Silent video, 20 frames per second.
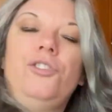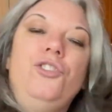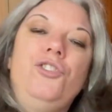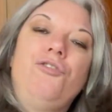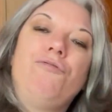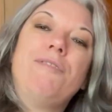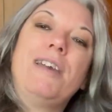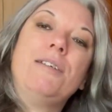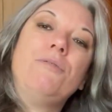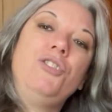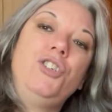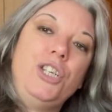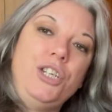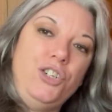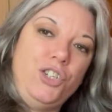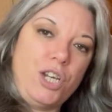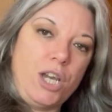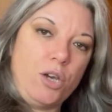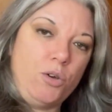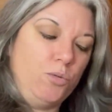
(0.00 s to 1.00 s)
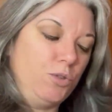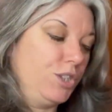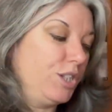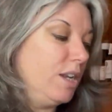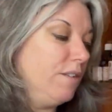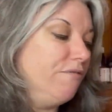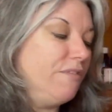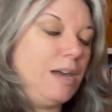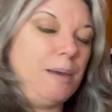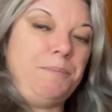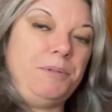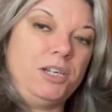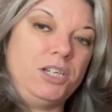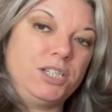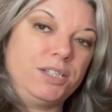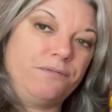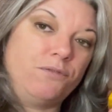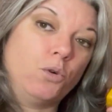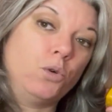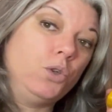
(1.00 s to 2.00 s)
Ground ginger, also
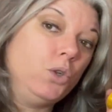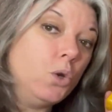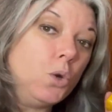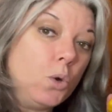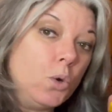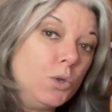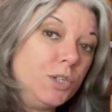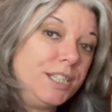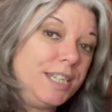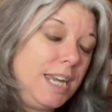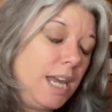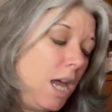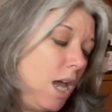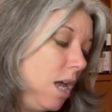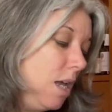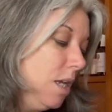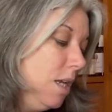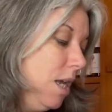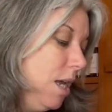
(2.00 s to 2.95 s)
fabulous for nausea.